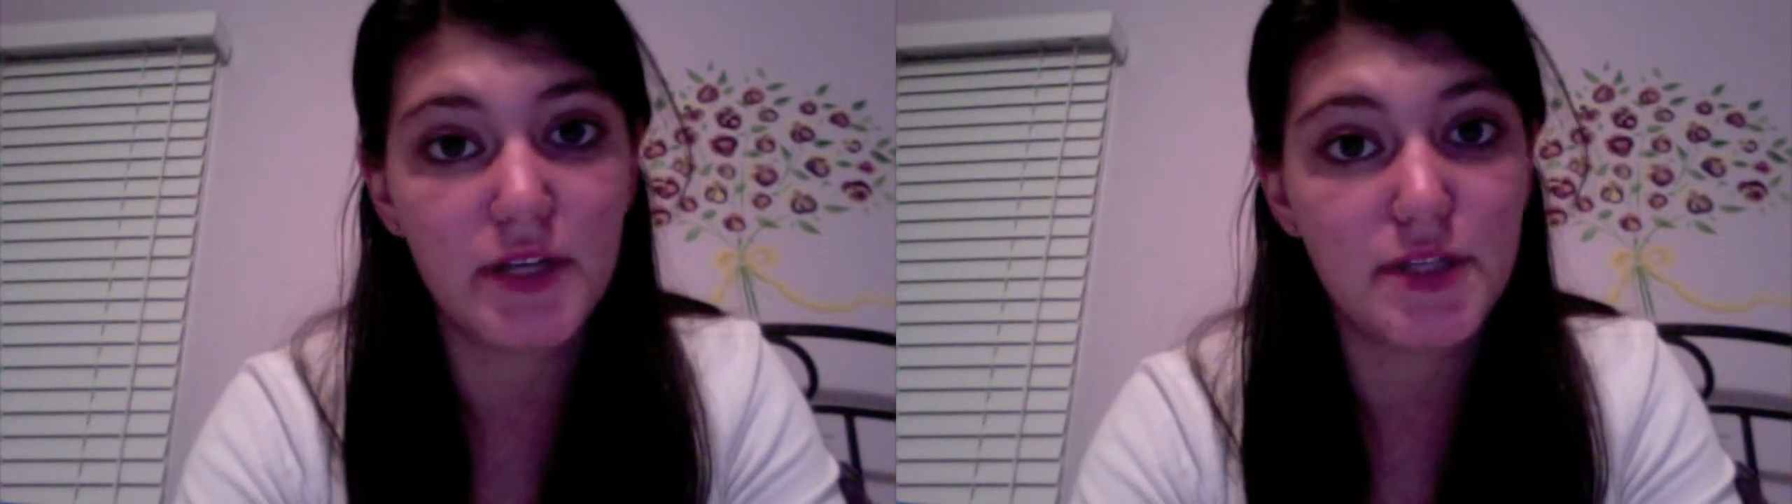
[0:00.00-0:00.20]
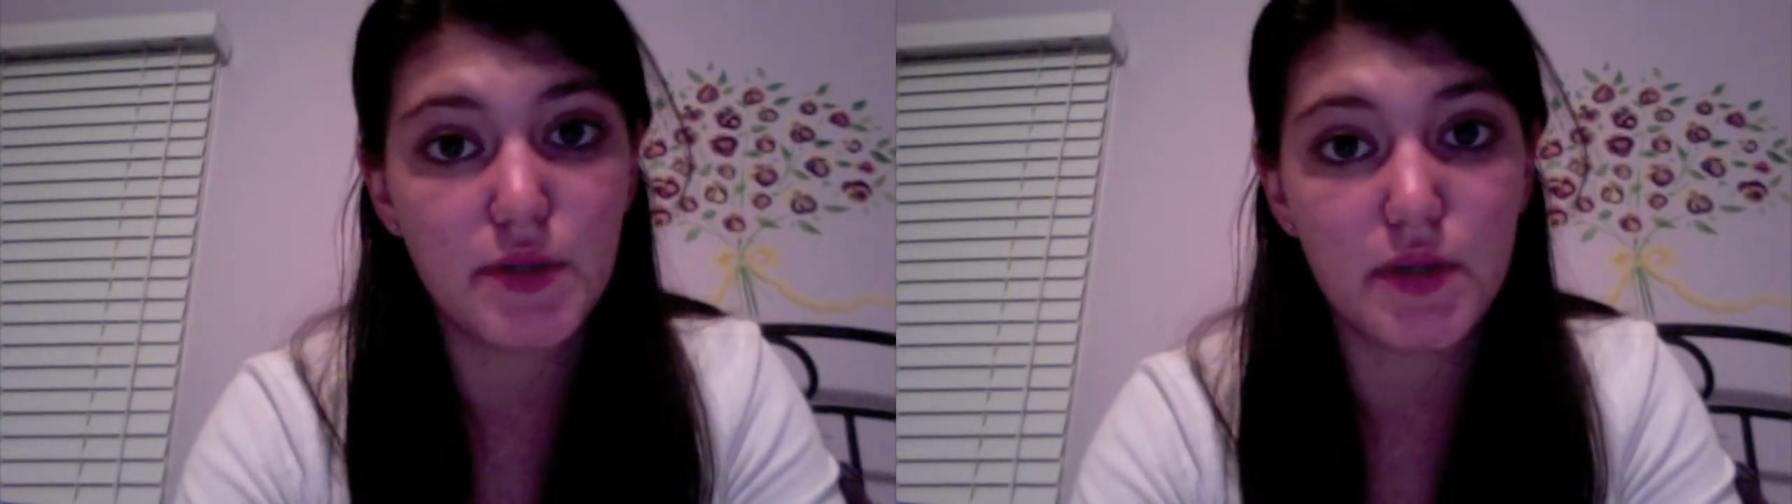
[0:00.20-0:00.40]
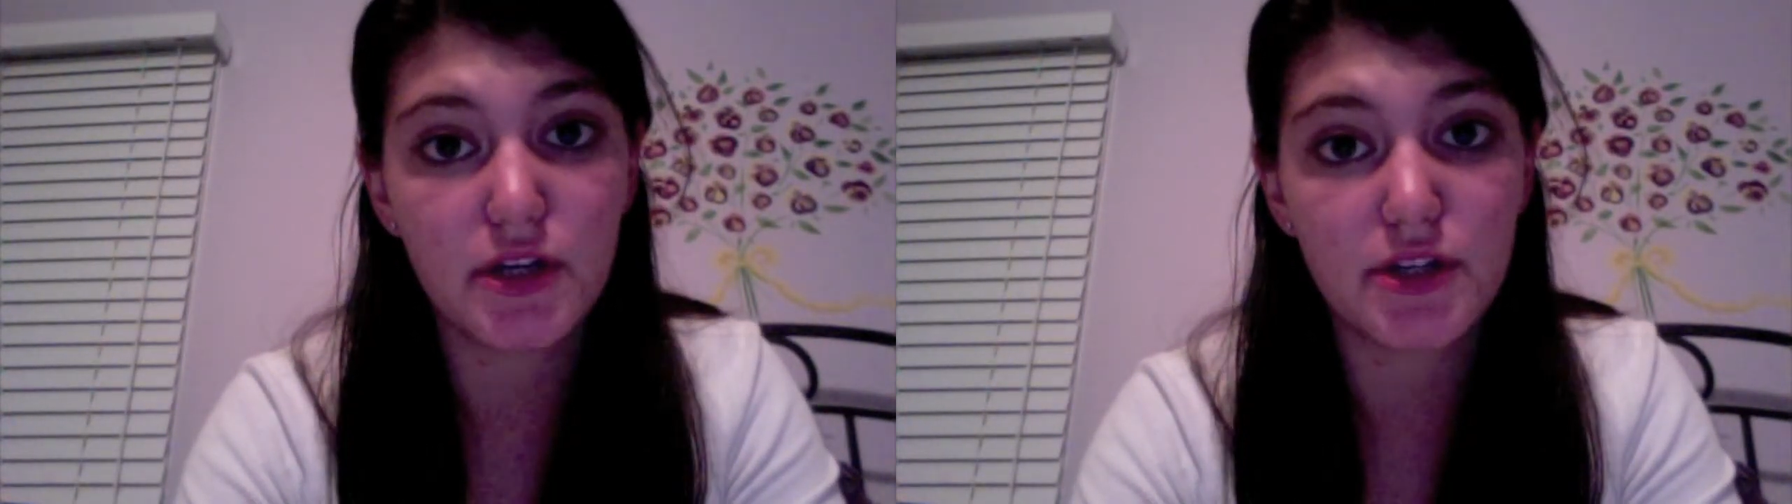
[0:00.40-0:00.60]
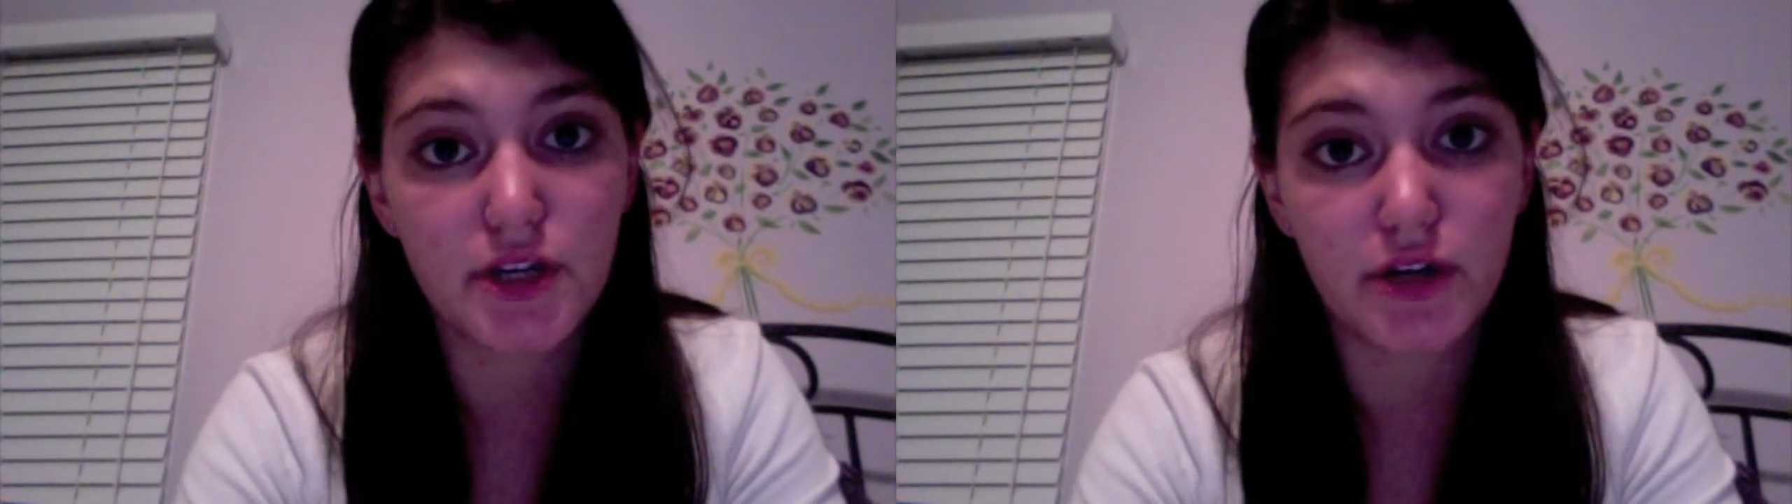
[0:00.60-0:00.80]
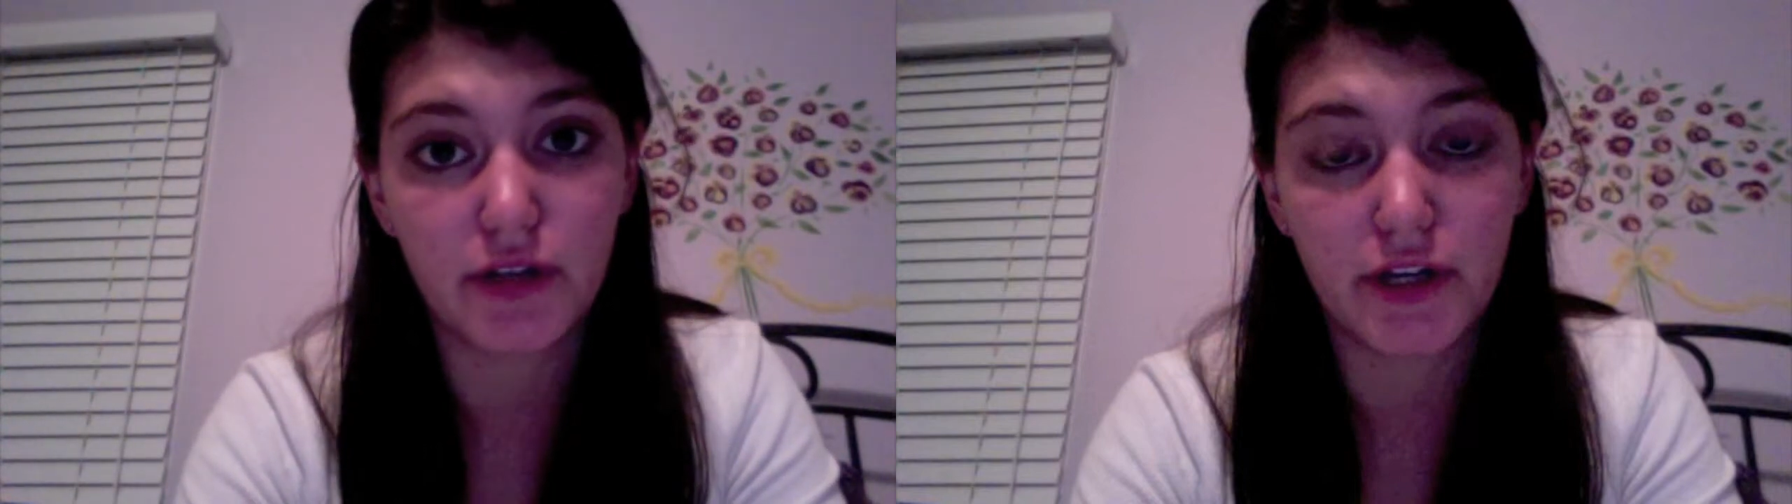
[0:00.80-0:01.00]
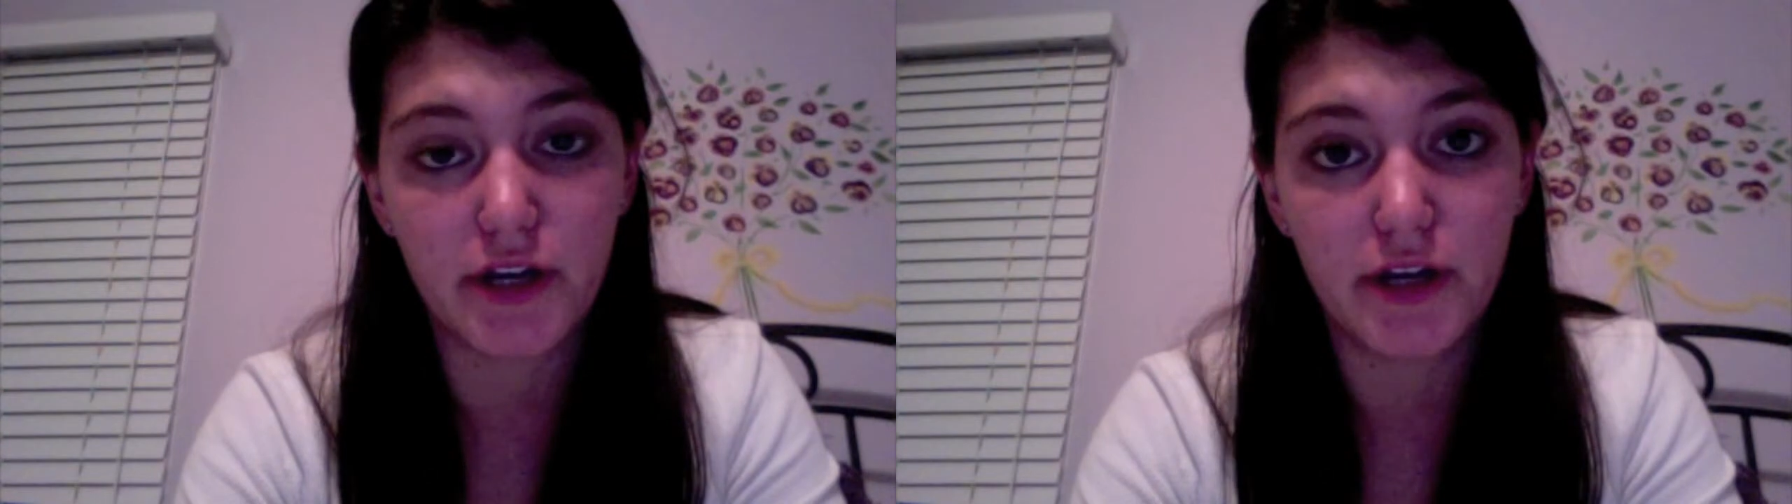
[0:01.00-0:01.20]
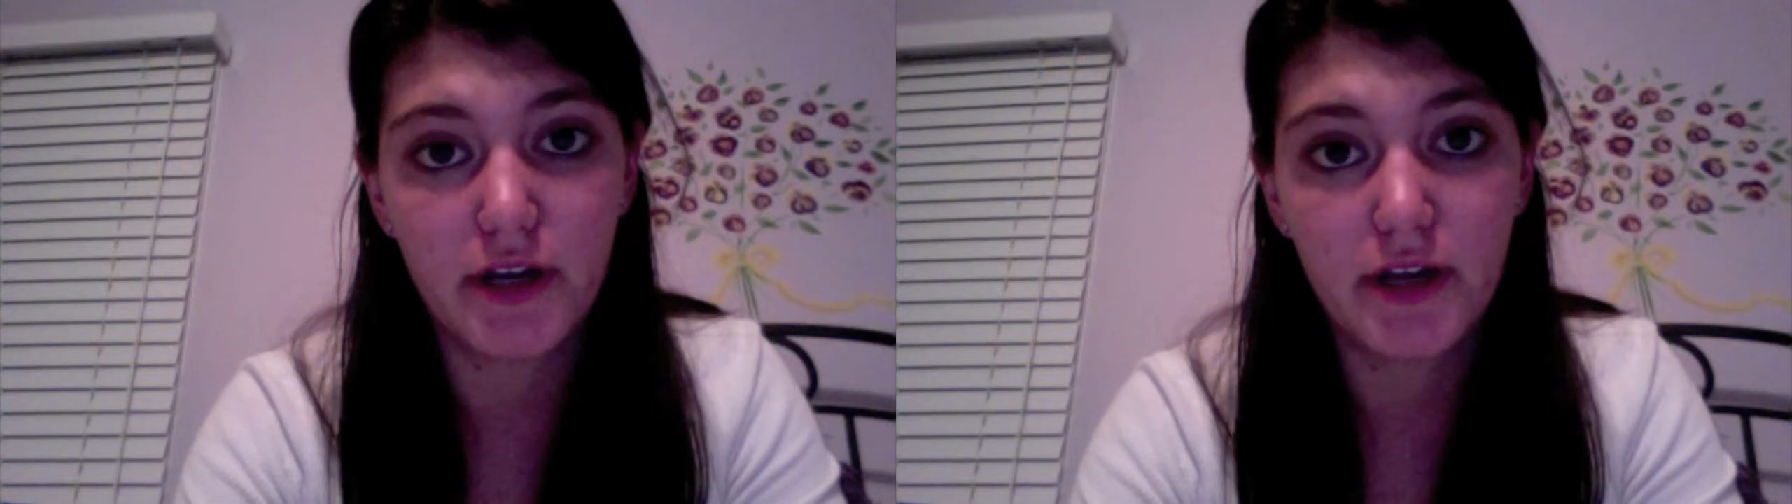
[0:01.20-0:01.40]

2 years earlier